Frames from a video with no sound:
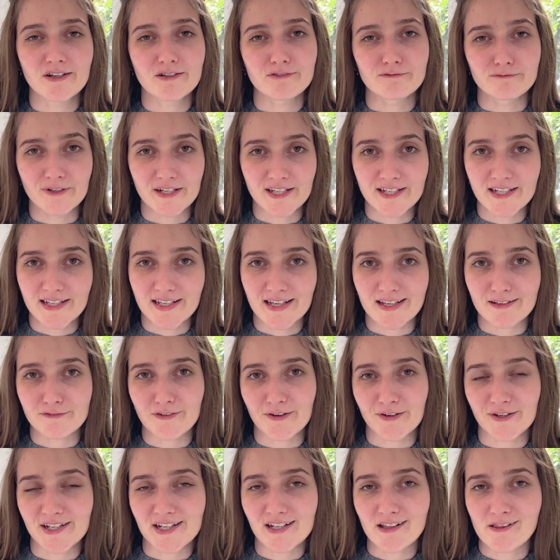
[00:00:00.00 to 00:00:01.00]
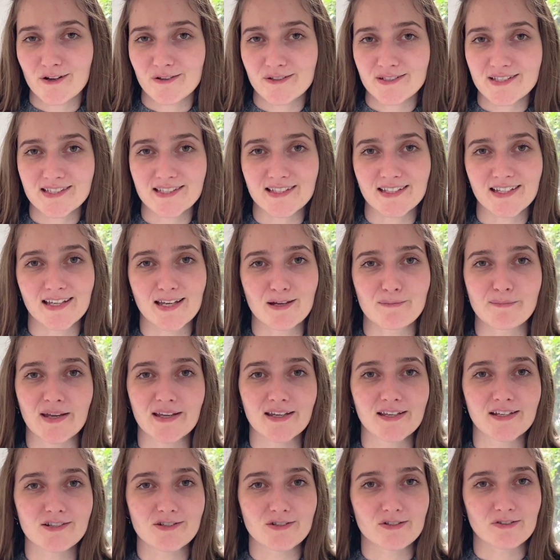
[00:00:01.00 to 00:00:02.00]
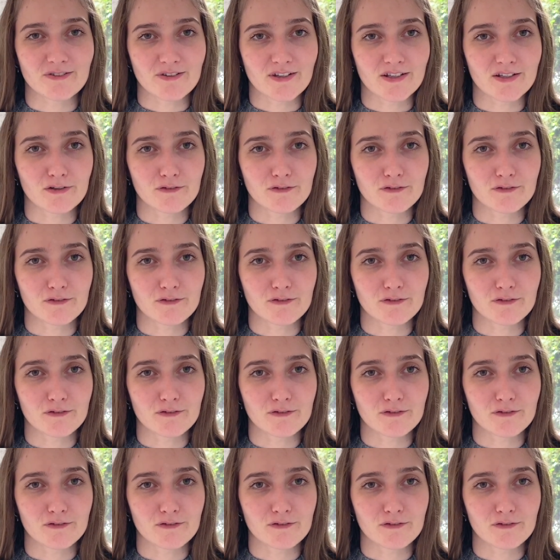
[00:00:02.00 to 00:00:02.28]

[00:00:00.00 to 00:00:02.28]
reading it very closely and making sure that